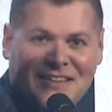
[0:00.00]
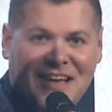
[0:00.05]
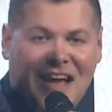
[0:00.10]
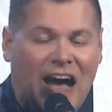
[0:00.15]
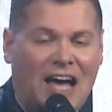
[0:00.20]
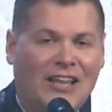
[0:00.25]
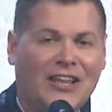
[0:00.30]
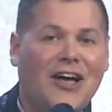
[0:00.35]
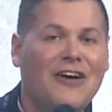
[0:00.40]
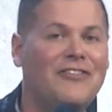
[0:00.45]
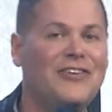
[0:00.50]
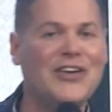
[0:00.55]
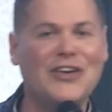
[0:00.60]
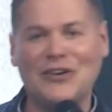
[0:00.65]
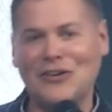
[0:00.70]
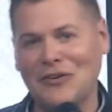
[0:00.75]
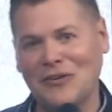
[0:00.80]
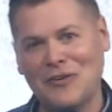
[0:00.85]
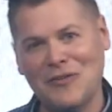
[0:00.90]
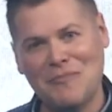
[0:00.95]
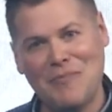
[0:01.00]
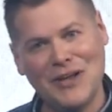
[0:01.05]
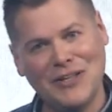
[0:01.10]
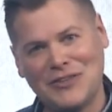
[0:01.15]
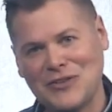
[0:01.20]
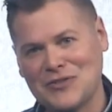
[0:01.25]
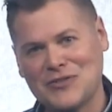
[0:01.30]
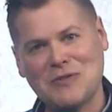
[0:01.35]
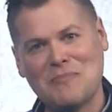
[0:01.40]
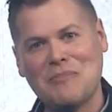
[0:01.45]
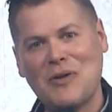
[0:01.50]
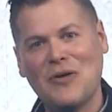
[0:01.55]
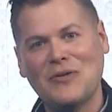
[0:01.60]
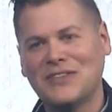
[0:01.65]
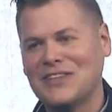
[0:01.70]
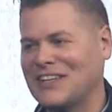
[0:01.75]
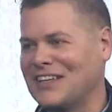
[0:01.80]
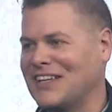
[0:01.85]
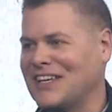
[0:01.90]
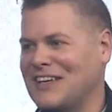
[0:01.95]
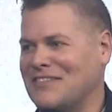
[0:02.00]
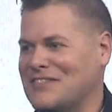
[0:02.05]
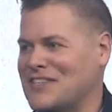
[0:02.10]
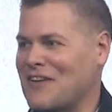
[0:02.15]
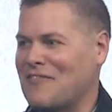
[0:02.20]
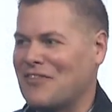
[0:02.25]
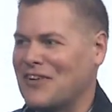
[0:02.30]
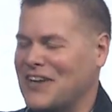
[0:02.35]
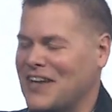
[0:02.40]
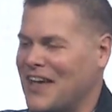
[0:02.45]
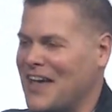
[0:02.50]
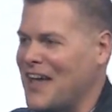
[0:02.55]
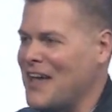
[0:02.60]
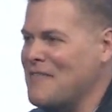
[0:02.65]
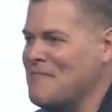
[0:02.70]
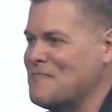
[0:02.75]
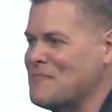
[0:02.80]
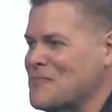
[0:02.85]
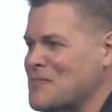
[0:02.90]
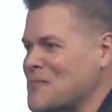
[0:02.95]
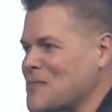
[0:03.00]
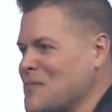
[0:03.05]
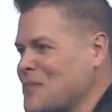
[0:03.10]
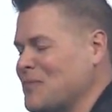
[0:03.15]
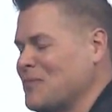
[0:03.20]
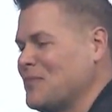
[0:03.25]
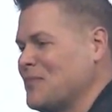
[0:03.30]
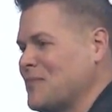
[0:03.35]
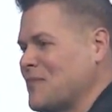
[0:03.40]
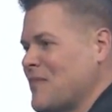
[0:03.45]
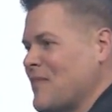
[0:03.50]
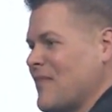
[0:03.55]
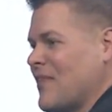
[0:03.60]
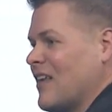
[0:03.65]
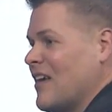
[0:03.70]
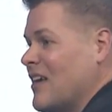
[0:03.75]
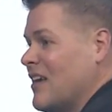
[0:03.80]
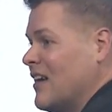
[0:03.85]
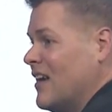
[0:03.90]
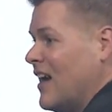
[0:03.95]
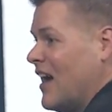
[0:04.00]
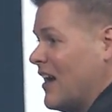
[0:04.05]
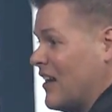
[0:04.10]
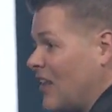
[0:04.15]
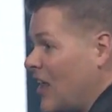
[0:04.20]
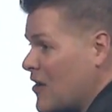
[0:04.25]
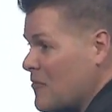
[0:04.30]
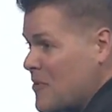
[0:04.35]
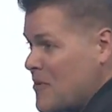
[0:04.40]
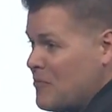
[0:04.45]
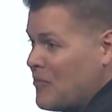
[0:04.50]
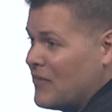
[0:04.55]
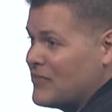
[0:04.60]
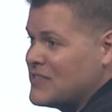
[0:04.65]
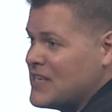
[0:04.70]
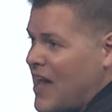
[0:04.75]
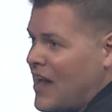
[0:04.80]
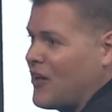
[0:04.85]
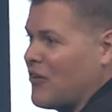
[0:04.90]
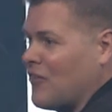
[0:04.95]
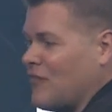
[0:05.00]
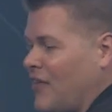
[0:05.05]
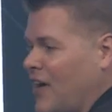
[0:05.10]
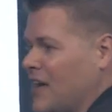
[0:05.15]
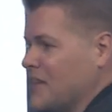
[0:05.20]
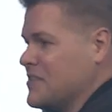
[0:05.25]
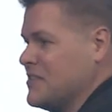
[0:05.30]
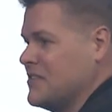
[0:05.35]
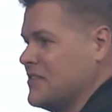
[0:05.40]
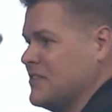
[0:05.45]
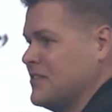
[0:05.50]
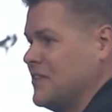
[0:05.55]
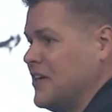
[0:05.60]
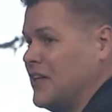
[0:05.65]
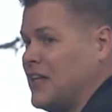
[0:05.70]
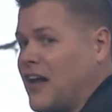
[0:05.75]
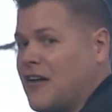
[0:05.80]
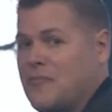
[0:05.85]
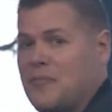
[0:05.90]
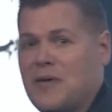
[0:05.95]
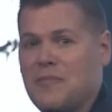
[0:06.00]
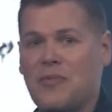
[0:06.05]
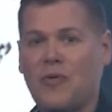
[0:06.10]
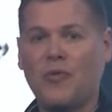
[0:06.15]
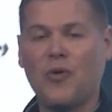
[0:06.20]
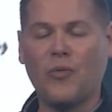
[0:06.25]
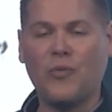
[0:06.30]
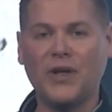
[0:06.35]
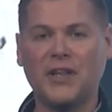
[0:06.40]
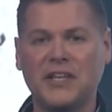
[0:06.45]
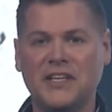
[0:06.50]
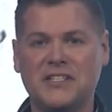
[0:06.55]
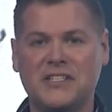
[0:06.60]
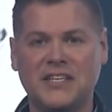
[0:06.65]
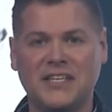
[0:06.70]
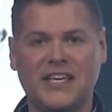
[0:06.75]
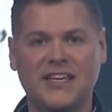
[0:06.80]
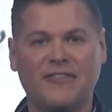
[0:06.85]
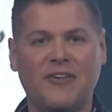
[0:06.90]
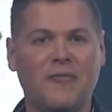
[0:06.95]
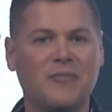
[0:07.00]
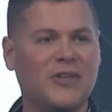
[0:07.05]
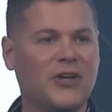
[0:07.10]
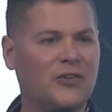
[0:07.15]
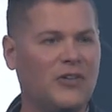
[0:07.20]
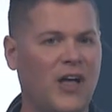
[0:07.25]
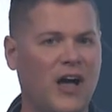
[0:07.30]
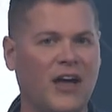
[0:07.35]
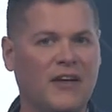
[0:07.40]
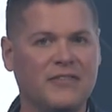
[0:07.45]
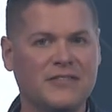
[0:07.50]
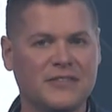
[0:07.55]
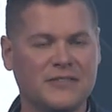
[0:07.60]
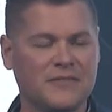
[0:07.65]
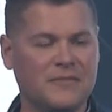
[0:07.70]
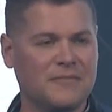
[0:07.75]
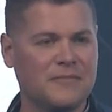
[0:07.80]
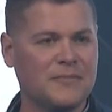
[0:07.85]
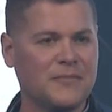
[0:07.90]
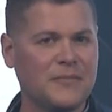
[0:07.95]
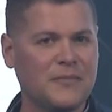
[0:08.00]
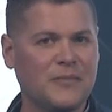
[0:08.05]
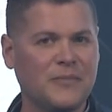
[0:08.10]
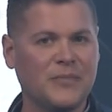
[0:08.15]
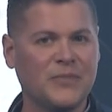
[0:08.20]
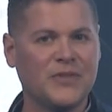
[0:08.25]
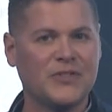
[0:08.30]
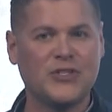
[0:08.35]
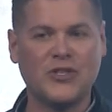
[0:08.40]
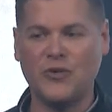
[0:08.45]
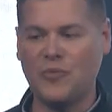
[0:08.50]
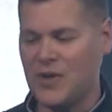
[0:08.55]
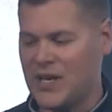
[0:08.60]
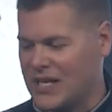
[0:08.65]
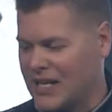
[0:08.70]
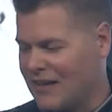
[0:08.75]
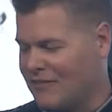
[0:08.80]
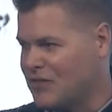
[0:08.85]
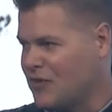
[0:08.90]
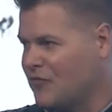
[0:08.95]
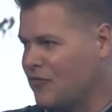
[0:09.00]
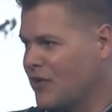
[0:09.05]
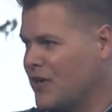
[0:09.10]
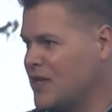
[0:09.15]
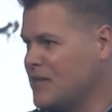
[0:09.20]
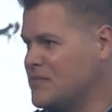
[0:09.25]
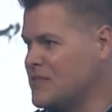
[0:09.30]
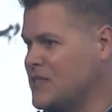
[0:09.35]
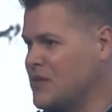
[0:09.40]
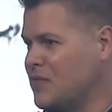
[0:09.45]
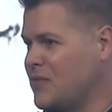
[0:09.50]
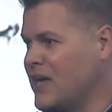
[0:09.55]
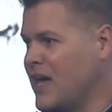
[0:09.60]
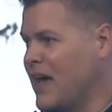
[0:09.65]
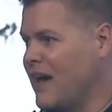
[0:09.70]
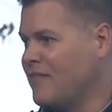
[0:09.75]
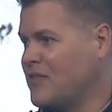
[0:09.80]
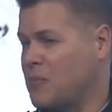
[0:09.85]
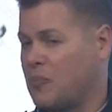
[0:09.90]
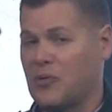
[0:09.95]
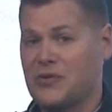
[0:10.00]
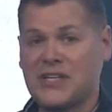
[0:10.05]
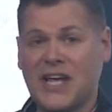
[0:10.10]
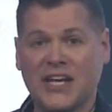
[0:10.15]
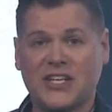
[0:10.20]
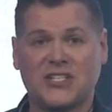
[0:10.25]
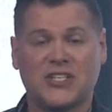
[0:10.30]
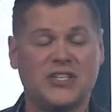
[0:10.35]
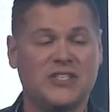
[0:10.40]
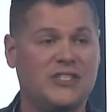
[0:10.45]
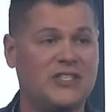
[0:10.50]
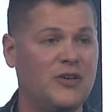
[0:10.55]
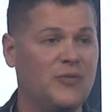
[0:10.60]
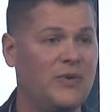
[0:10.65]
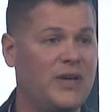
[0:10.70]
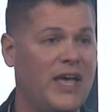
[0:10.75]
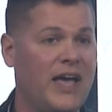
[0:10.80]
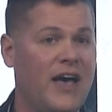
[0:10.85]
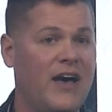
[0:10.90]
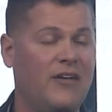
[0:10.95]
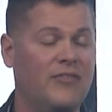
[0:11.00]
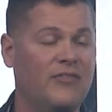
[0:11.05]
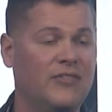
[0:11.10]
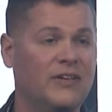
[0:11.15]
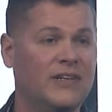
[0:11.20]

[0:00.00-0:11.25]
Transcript: I love you, but there's a boat that leaves every day. And a lot of people have sacrificed. A lot of people were willing to give up their lives so that we could have the freedoms that we have, the protections that we have.